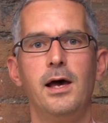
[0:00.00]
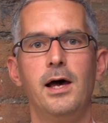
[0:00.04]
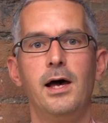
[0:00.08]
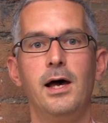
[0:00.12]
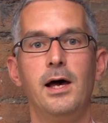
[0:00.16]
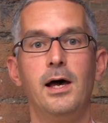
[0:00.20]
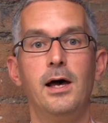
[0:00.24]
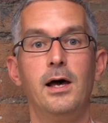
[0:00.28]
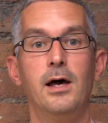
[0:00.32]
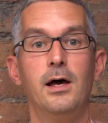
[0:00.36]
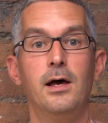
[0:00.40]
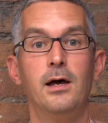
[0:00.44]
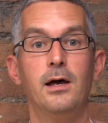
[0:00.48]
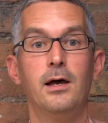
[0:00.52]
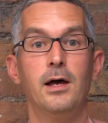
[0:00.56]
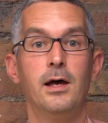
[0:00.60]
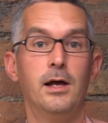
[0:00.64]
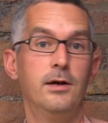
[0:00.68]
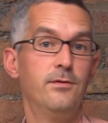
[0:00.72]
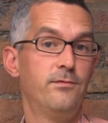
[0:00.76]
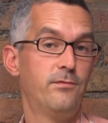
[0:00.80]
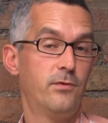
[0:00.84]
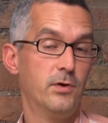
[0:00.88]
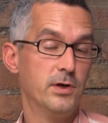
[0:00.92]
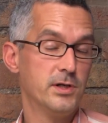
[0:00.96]
uh,
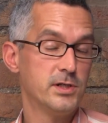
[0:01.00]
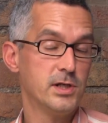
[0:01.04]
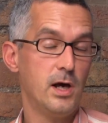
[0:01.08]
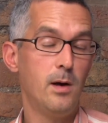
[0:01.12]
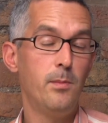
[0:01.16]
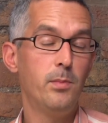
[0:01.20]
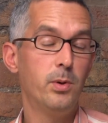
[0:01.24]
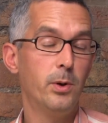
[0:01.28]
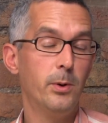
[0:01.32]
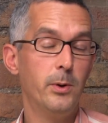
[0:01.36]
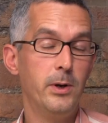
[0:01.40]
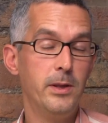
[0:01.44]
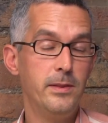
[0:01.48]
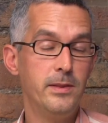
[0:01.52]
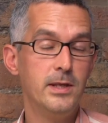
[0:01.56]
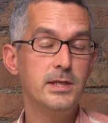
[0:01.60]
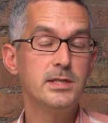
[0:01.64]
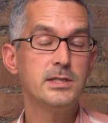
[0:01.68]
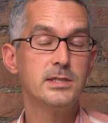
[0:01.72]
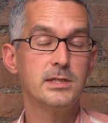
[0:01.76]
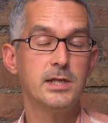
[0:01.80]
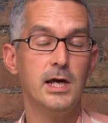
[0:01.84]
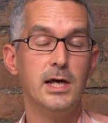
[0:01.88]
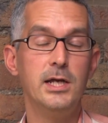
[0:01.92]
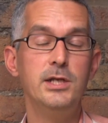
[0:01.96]
and for example in
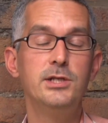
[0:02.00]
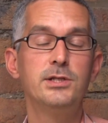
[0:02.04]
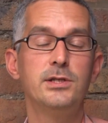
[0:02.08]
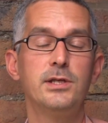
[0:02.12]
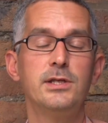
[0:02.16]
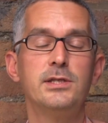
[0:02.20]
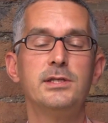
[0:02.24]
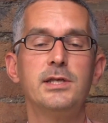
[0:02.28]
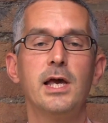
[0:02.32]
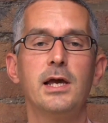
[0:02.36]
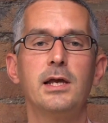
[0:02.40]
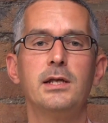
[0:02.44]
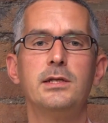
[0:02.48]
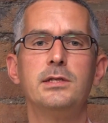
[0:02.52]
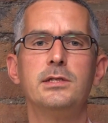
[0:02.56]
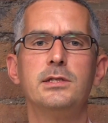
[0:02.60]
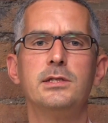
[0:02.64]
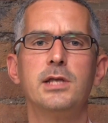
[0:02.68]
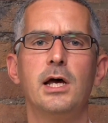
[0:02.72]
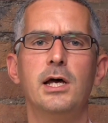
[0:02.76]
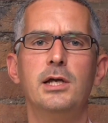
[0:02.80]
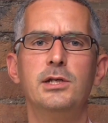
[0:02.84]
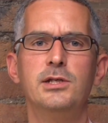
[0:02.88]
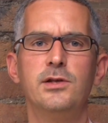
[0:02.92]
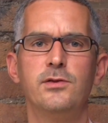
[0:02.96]
this stage, the second
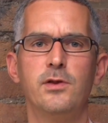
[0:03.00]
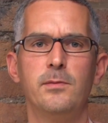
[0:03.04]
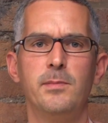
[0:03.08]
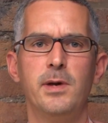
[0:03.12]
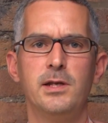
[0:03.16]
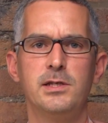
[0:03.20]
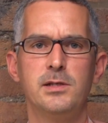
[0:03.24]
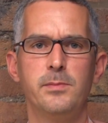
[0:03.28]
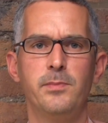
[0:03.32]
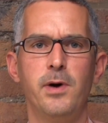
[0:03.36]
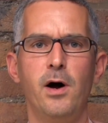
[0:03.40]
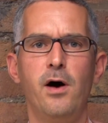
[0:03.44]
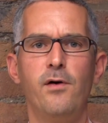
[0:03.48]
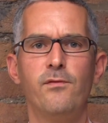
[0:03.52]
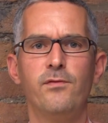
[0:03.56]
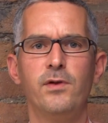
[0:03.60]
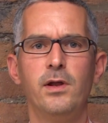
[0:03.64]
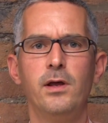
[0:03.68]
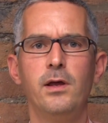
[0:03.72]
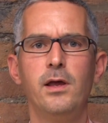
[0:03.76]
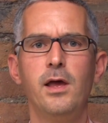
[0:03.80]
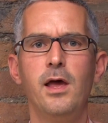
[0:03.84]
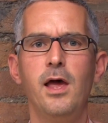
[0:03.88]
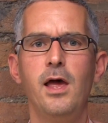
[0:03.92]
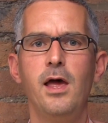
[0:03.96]
stage of the Metta
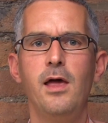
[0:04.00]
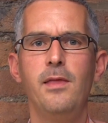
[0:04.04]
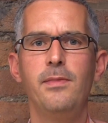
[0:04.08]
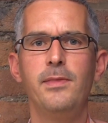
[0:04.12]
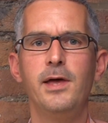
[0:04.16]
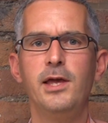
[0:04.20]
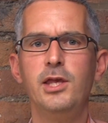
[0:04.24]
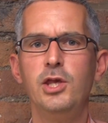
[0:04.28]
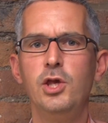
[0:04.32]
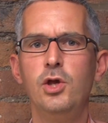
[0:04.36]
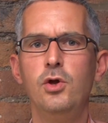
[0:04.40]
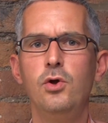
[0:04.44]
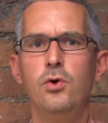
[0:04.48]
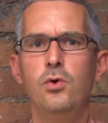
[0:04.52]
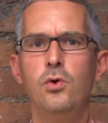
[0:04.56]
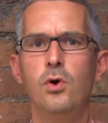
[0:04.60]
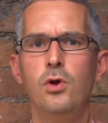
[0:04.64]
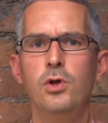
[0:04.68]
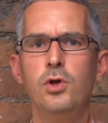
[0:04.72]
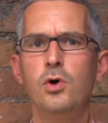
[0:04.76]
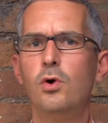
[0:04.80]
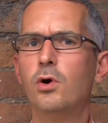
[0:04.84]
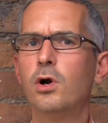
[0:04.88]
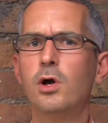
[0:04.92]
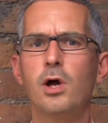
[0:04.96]
Bhavana, that
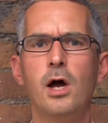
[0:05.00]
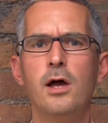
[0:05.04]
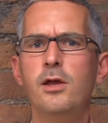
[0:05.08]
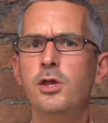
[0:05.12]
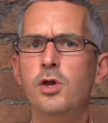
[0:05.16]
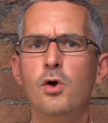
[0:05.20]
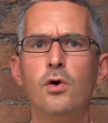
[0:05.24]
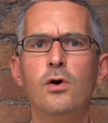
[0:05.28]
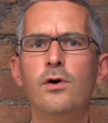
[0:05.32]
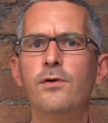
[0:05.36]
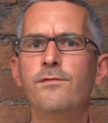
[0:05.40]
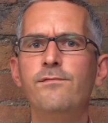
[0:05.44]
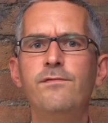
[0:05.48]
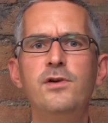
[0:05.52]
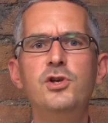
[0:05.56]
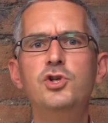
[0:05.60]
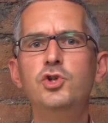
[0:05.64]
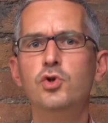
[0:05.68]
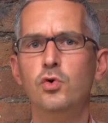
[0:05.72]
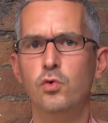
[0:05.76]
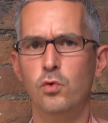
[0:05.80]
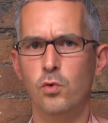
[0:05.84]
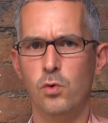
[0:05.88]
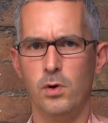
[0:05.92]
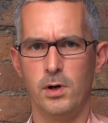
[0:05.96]
you, you're, you're a
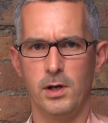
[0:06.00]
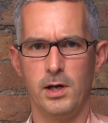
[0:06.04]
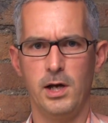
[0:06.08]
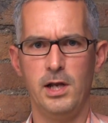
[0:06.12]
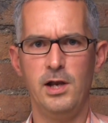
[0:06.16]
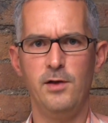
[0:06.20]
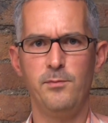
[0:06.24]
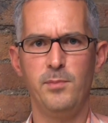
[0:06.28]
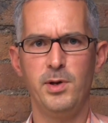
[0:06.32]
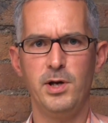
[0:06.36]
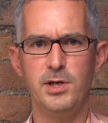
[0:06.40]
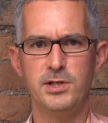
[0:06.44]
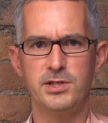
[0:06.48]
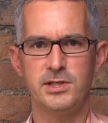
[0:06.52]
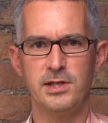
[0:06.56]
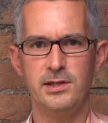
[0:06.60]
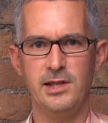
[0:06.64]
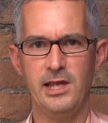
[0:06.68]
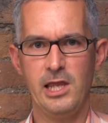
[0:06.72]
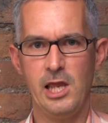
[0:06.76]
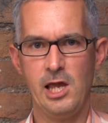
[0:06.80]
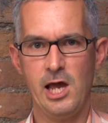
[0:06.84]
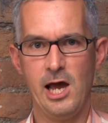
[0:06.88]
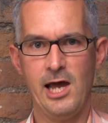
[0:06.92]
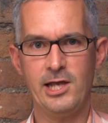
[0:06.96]
visual kind of
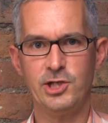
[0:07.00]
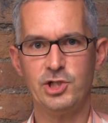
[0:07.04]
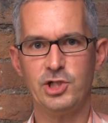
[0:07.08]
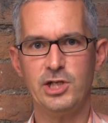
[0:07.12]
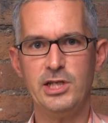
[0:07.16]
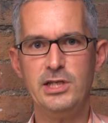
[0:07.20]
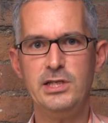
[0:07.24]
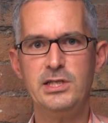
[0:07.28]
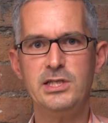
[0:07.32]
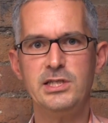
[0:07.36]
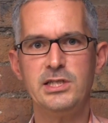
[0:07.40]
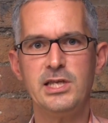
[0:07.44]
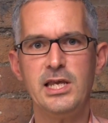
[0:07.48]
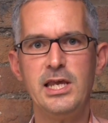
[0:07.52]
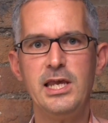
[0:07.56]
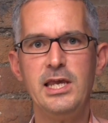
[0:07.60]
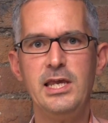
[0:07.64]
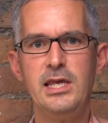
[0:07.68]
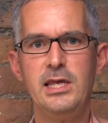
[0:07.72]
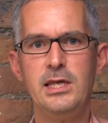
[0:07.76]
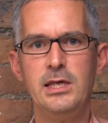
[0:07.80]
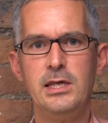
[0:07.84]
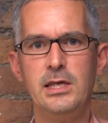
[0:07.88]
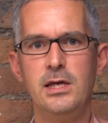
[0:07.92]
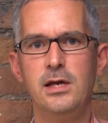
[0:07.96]
person, that you actually
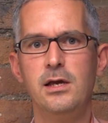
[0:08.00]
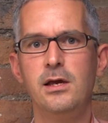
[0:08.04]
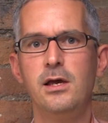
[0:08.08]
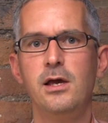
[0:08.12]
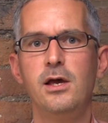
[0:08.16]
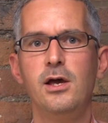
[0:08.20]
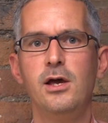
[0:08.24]
see